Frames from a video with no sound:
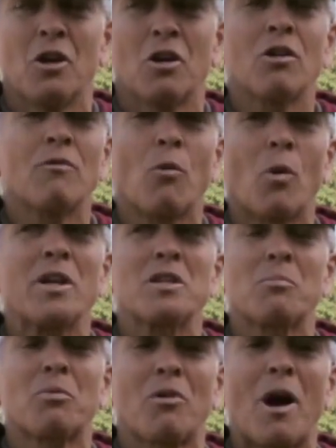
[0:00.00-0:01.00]
her voice
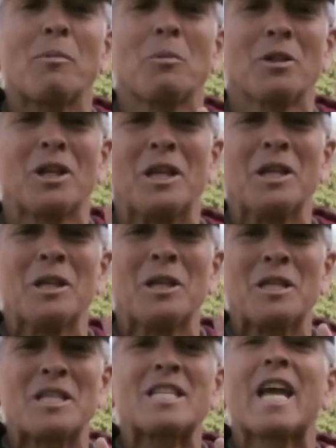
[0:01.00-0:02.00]
probably
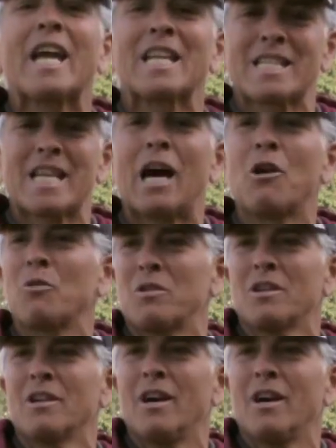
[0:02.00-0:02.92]
stands out